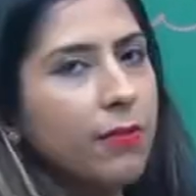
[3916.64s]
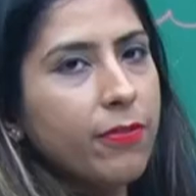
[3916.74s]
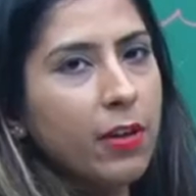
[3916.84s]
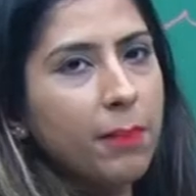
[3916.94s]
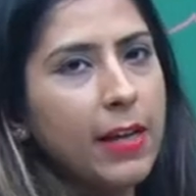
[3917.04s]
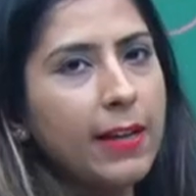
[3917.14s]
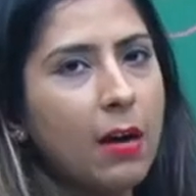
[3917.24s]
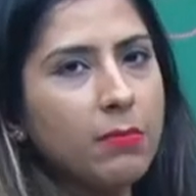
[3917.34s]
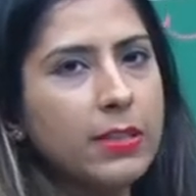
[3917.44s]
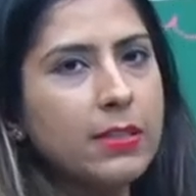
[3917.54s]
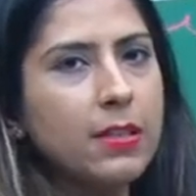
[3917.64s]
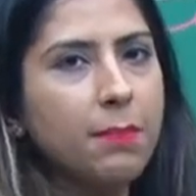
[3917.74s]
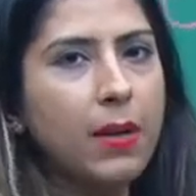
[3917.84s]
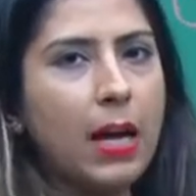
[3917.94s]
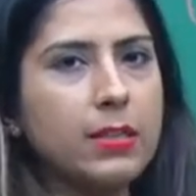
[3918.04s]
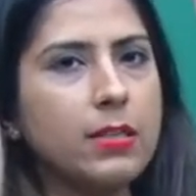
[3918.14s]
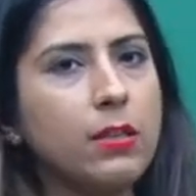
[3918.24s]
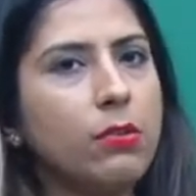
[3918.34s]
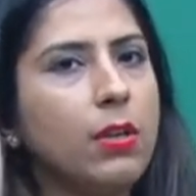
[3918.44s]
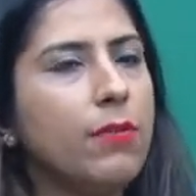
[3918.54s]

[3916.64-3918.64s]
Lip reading: the female gametes is implanted into the